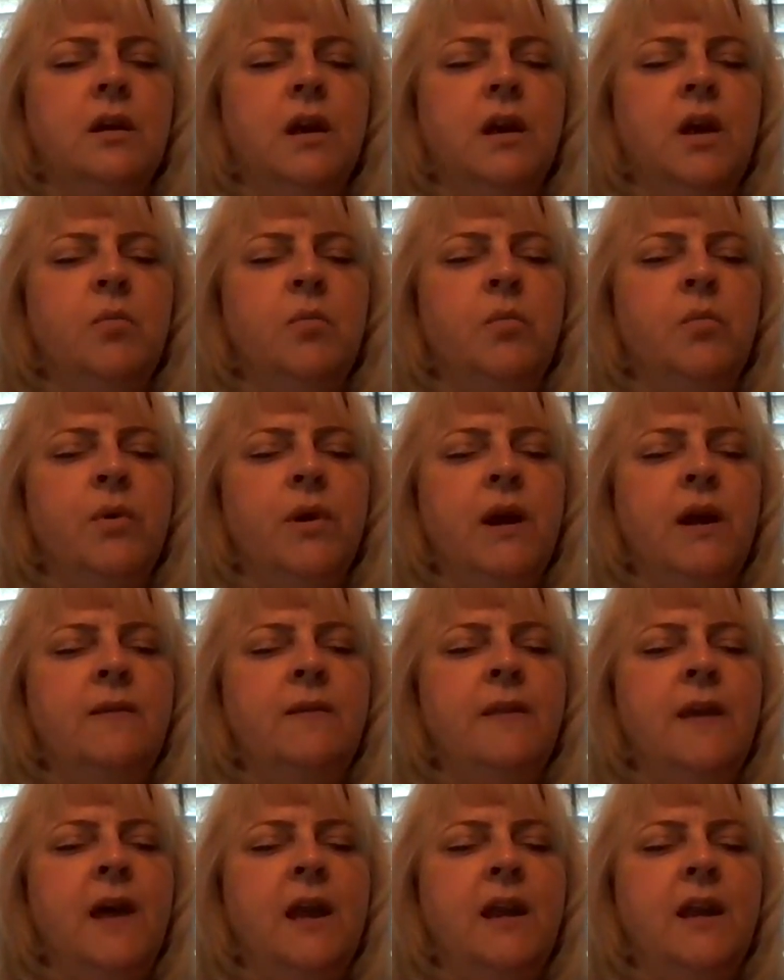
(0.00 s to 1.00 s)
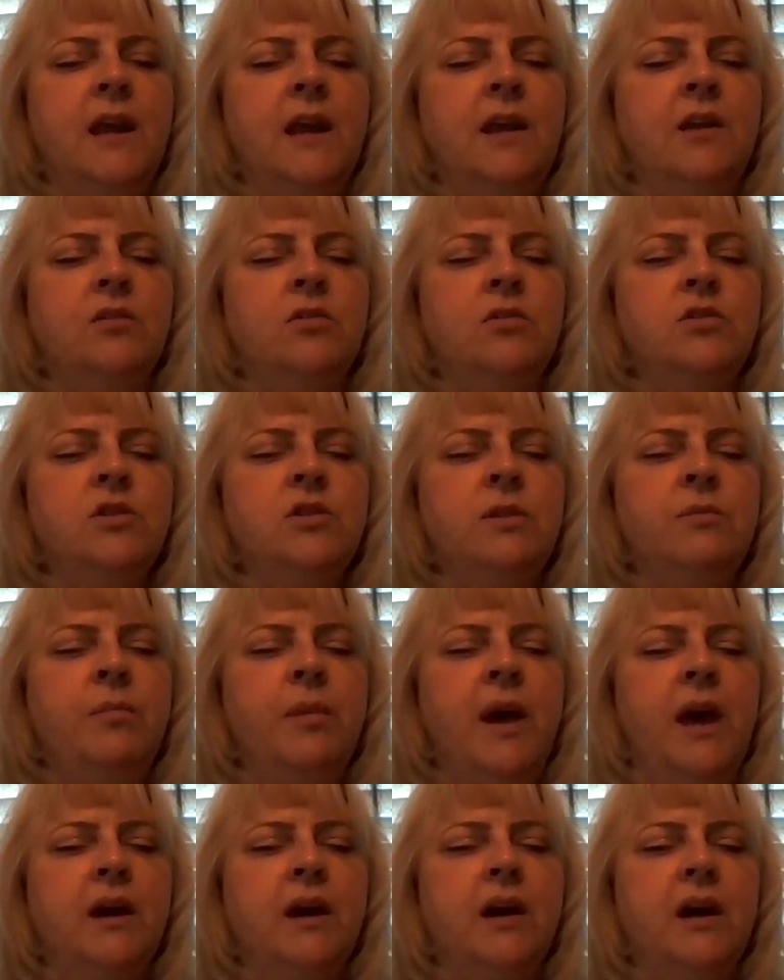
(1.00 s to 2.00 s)
And bring that energy
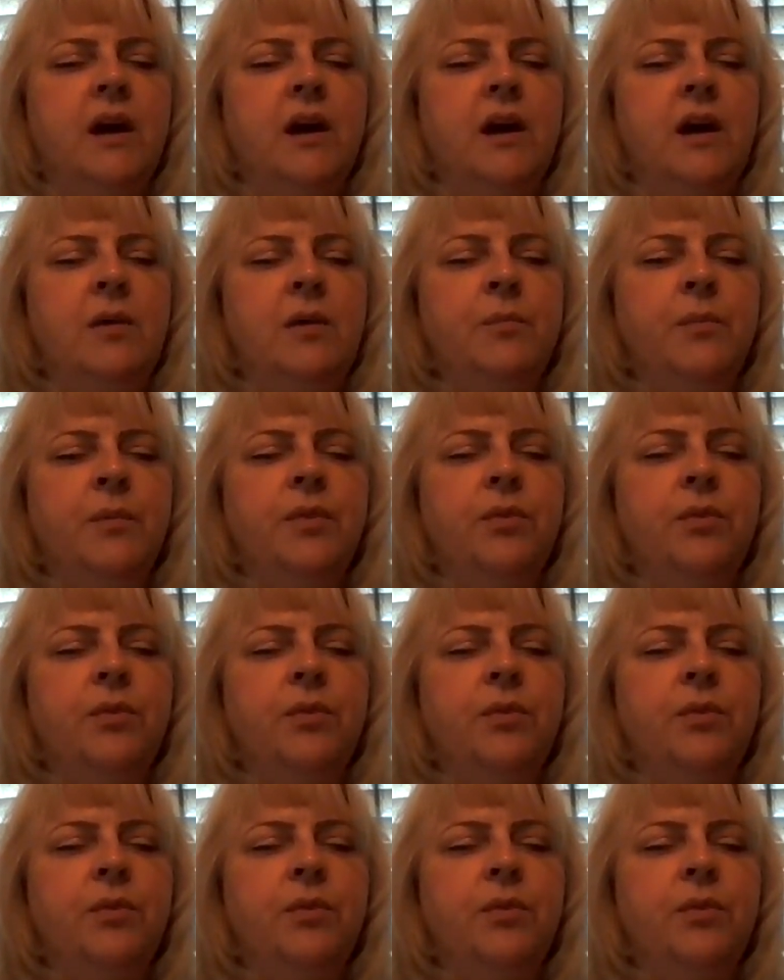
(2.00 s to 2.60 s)
back up